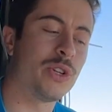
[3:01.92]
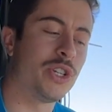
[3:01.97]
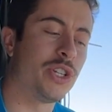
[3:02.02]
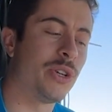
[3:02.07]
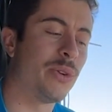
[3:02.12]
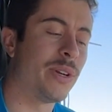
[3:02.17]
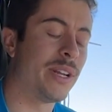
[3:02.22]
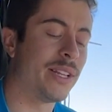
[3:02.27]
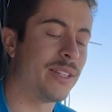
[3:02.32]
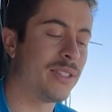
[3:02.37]

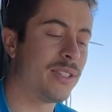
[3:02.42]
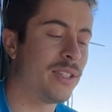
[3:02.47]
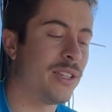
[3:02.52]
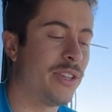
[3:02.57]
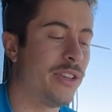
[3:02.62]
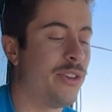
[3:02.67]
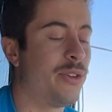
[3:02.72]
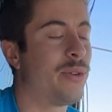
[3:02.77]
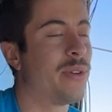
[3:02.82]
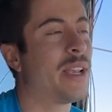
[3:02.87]
units,
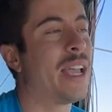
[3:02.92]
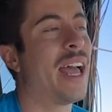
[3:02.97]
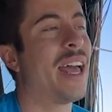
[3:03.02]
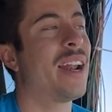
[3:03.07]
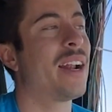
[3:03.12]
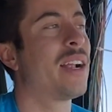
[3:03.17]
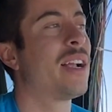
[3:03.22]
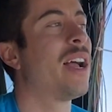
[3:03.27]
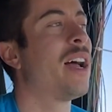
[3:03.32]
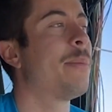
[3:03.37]
you kind
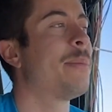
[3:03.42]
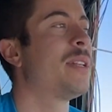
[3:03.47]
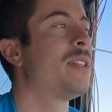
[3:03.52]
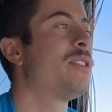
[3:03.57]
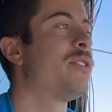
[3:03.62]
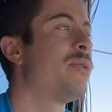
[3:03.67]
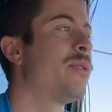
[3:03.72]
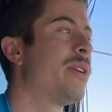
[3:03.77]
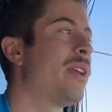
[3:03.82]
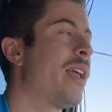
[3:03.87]
of come
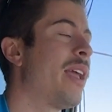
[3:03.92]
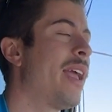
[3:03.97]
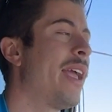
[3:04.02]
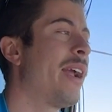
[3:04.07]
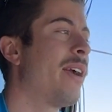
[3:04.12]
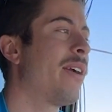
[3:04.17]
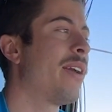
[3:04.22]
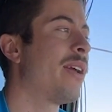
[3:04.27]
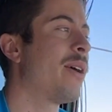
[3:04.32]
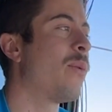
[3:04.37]
into an
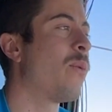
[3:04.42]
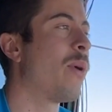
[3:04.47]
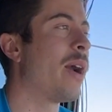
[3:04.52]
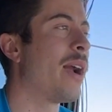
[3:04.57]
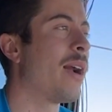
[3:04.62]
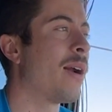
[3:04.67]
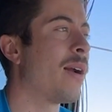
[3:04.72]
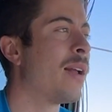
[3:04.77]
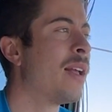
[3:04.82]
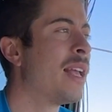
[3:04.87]
area
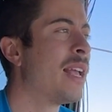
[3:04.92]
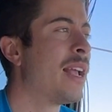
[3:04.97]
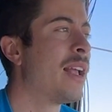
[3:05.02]
where